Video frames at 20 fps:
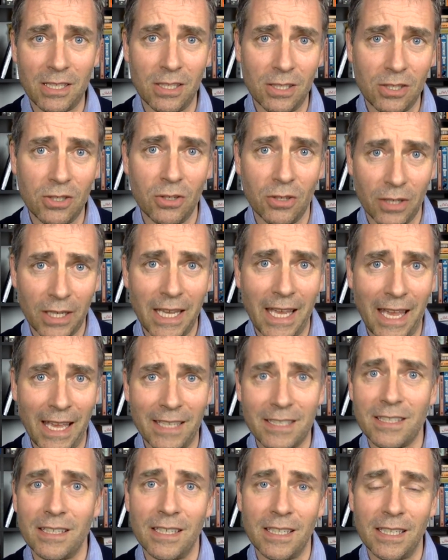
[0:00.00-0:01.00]
your
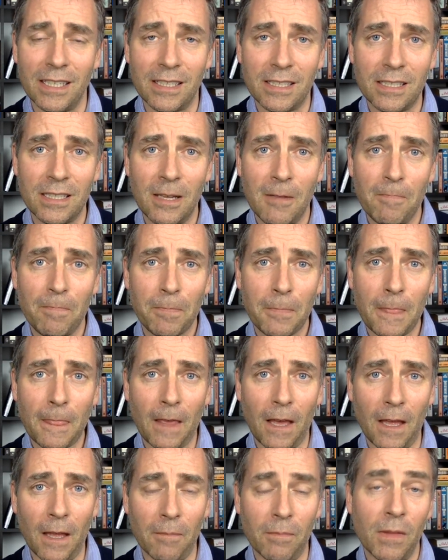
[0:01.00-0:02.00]
cash needs.
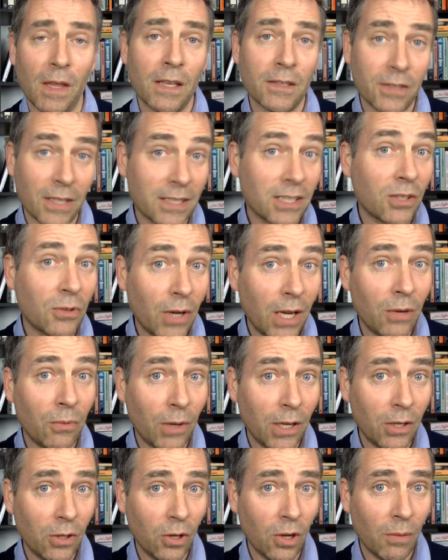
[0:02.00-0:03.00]
So that's a great way
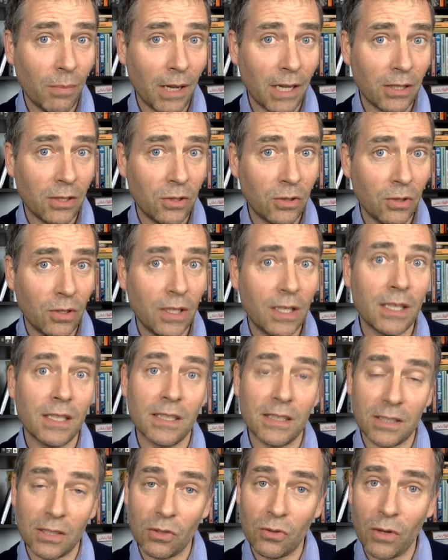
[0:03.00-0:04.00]
to go about doing it.
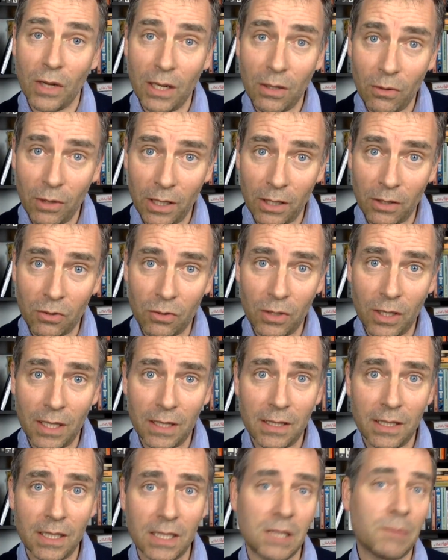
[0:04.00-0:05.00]
It's a great way to create
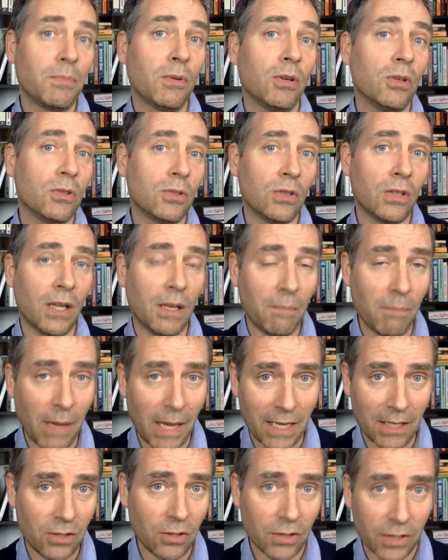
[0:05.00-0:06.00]
the exposure and
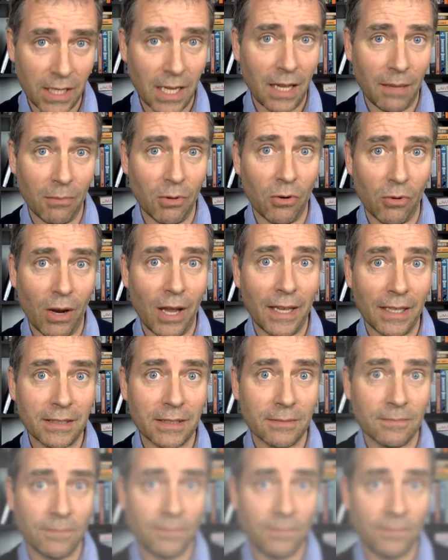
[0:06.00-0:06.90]
match your time horizon.